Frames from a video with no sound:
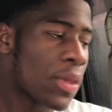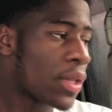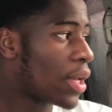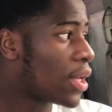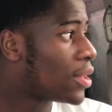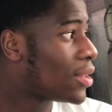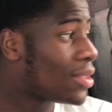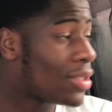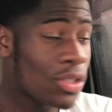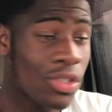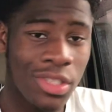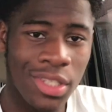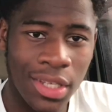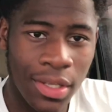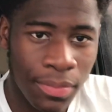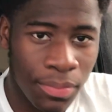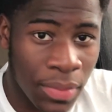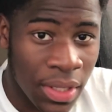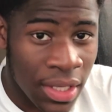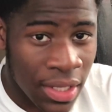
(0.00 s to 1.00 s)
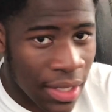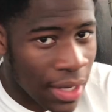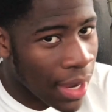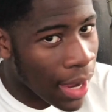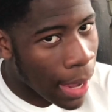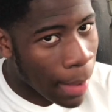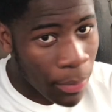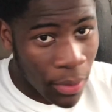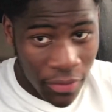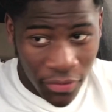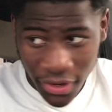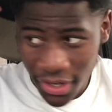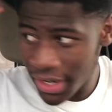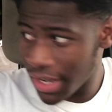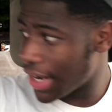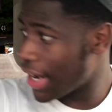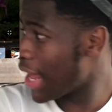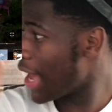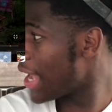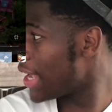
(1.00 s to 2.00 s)
You see me, yeah, I'm not even gonna
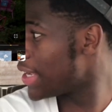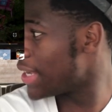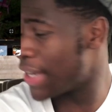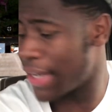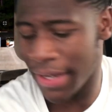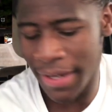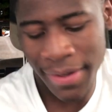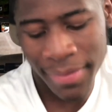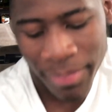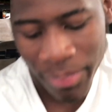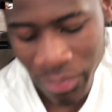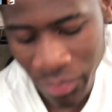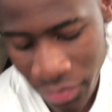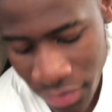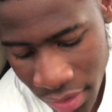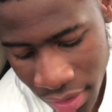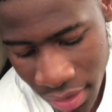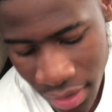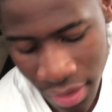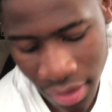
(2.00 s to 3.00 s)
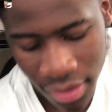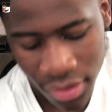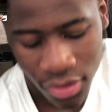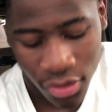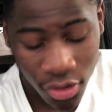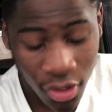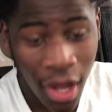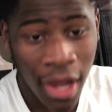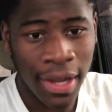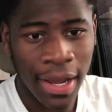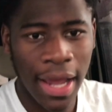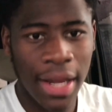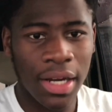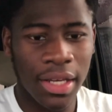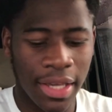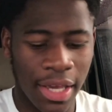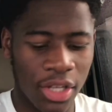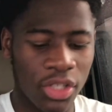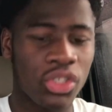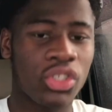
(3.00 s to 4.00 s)
lie, yeah. You know I kind of
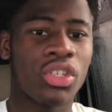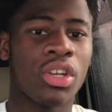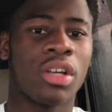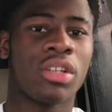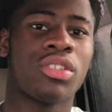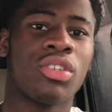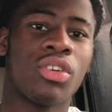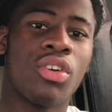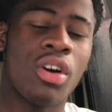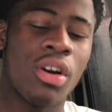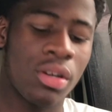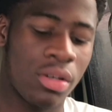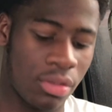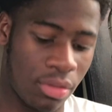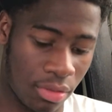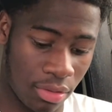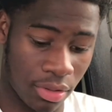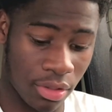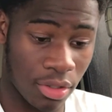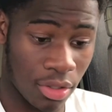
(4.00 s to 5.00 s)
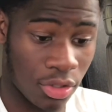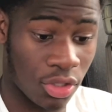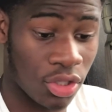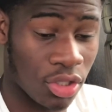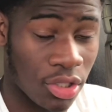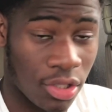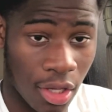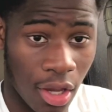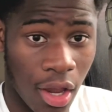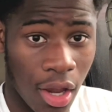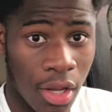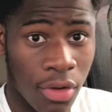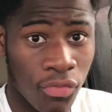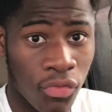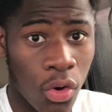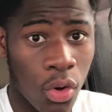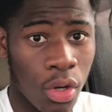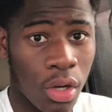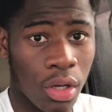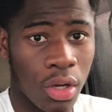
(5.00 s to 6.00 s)
get shook to go on certain
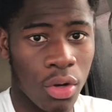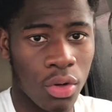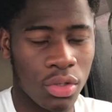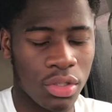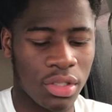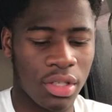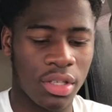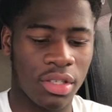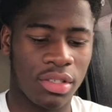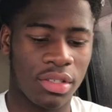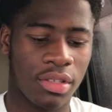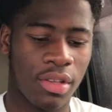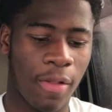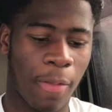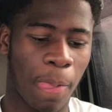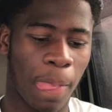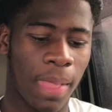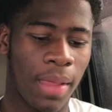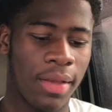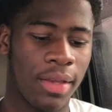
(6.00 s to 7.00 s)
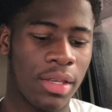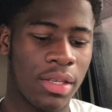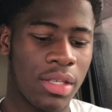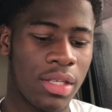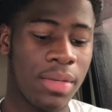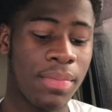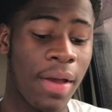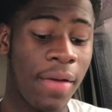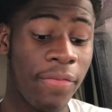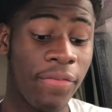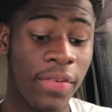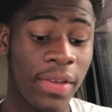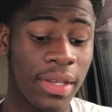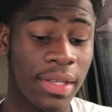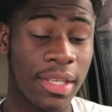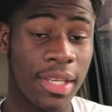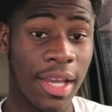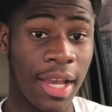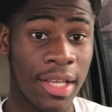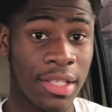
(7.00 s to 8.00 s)
roller coasters. You man
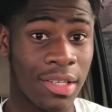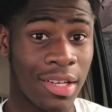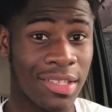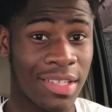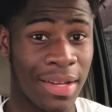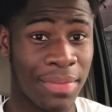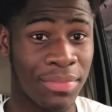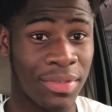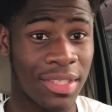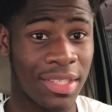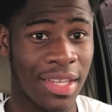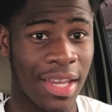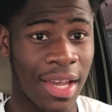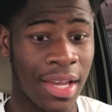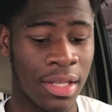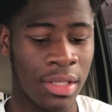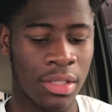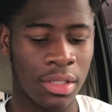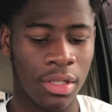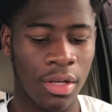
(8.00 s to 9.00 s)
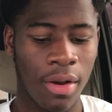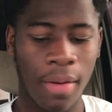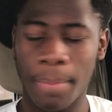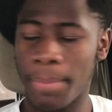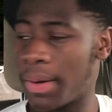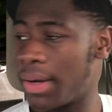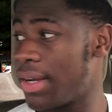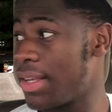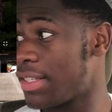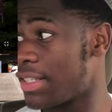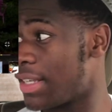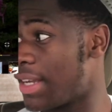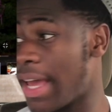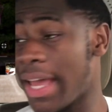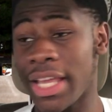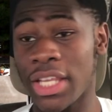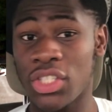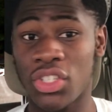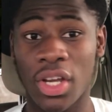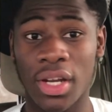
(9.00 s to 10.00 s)
think, yeah, it's because I'm scared. But listen, I
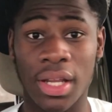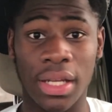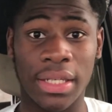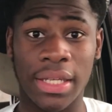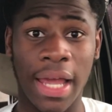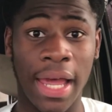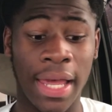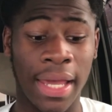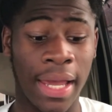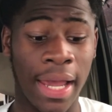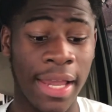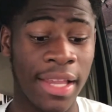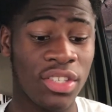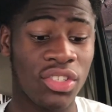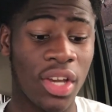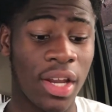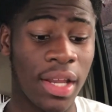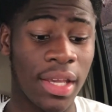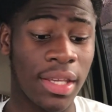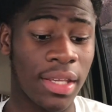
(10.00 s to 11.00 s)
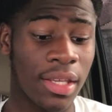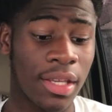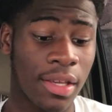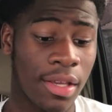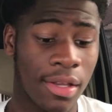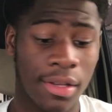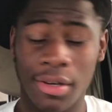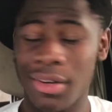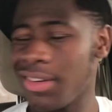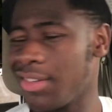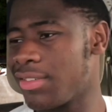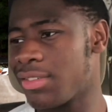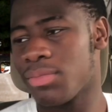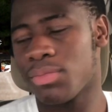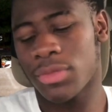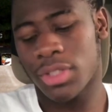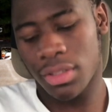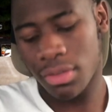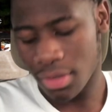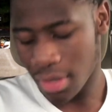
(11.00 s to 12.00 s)
ain't trying to die. I ain't trying
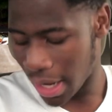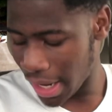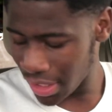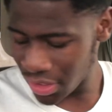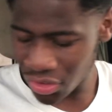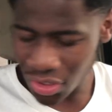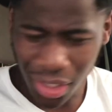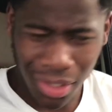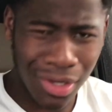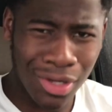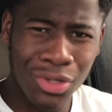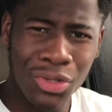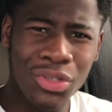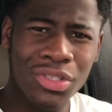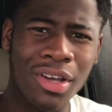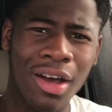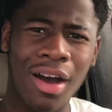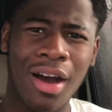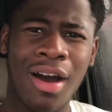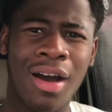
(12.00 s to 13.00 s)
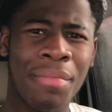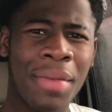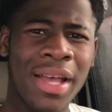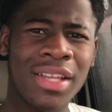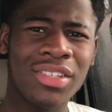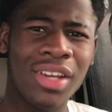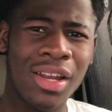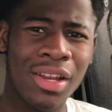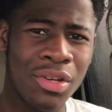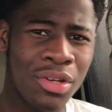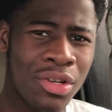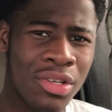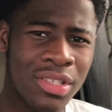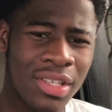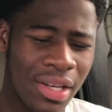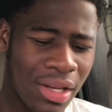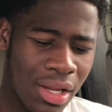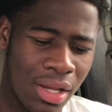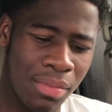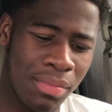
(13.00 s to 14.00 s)
to lose an arm. I ain't trying to lose a
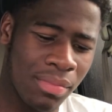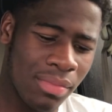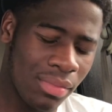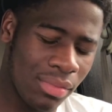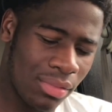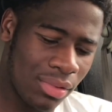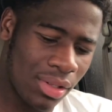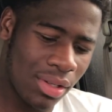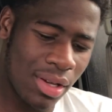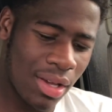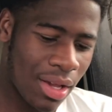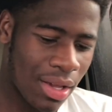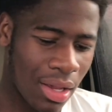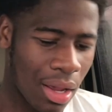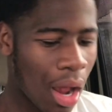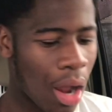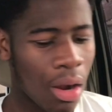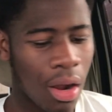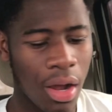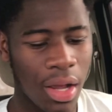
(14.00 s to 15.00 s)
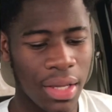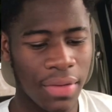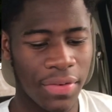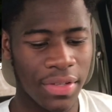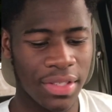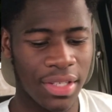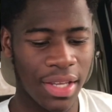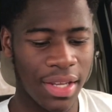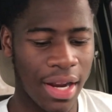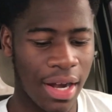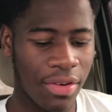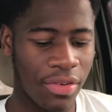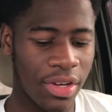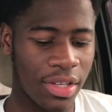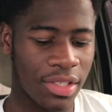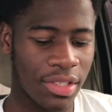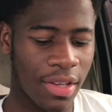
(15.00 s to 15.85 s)
limb. I can't even take that risk.